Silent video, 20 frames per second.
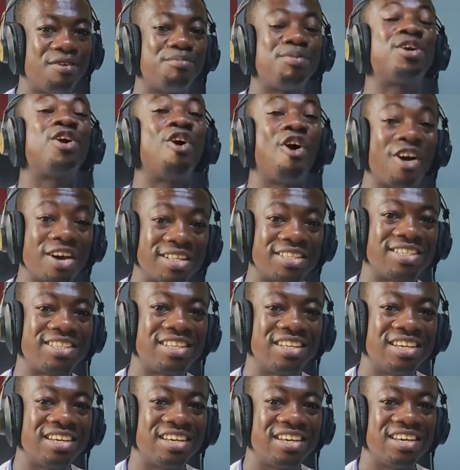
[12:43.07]
because
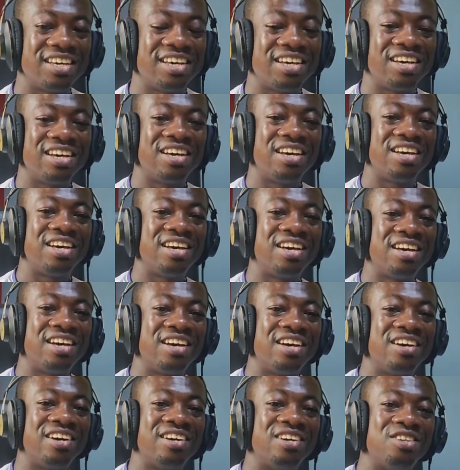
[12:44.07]

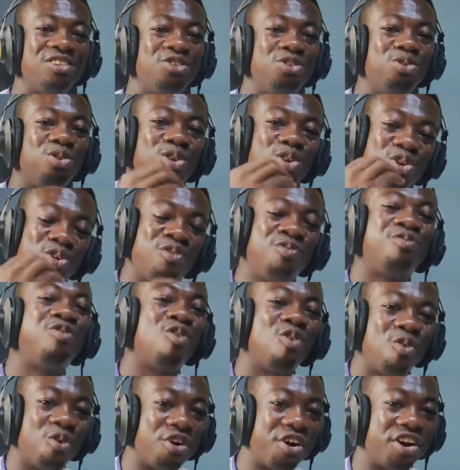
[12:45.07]
you look
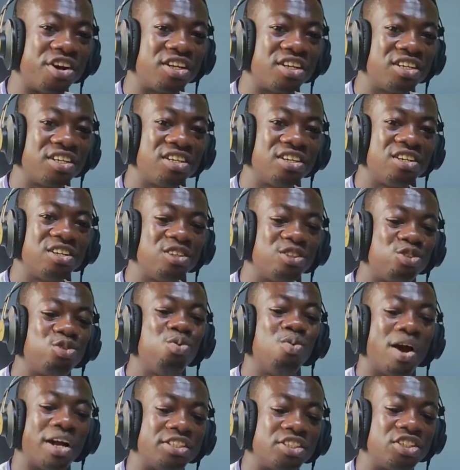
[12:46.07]
forward
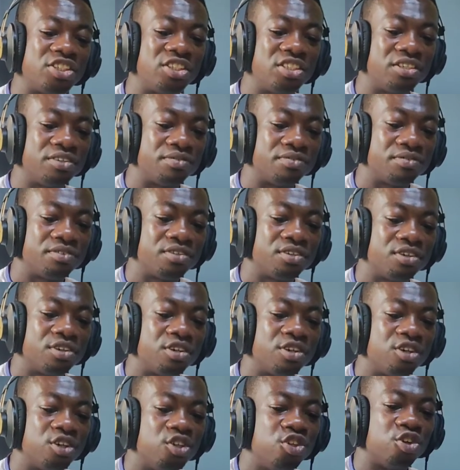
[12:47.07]
to achieve
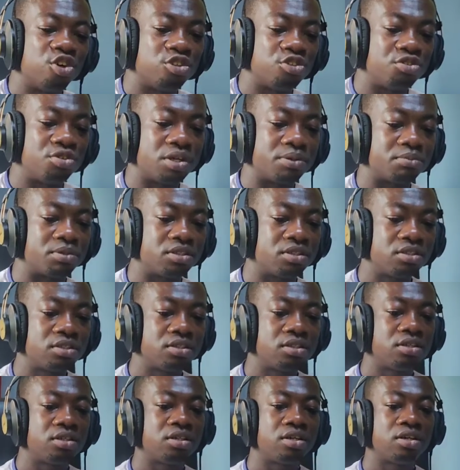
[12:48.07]
your dreams.
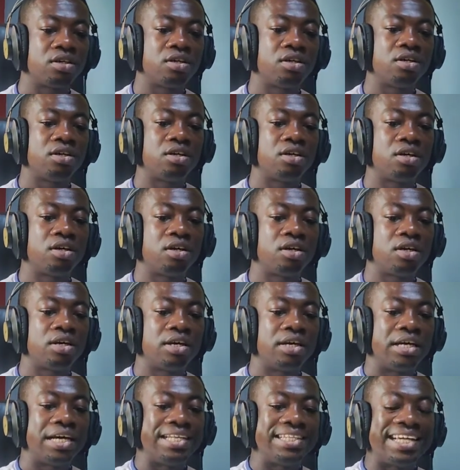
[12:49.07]

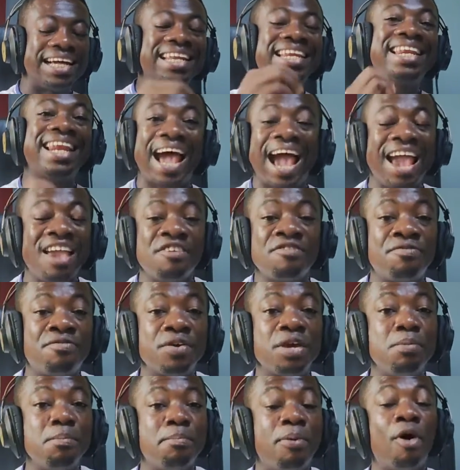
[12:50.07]
The
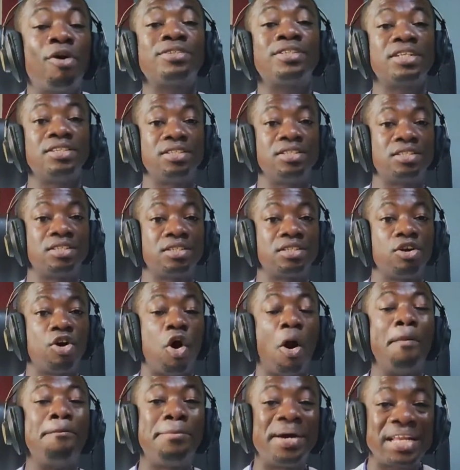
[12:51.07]
ninth importance
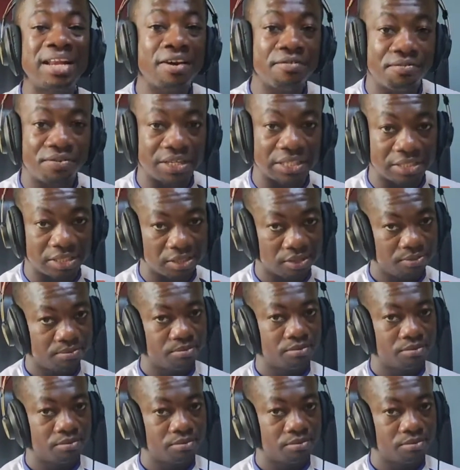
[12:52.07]
or benefit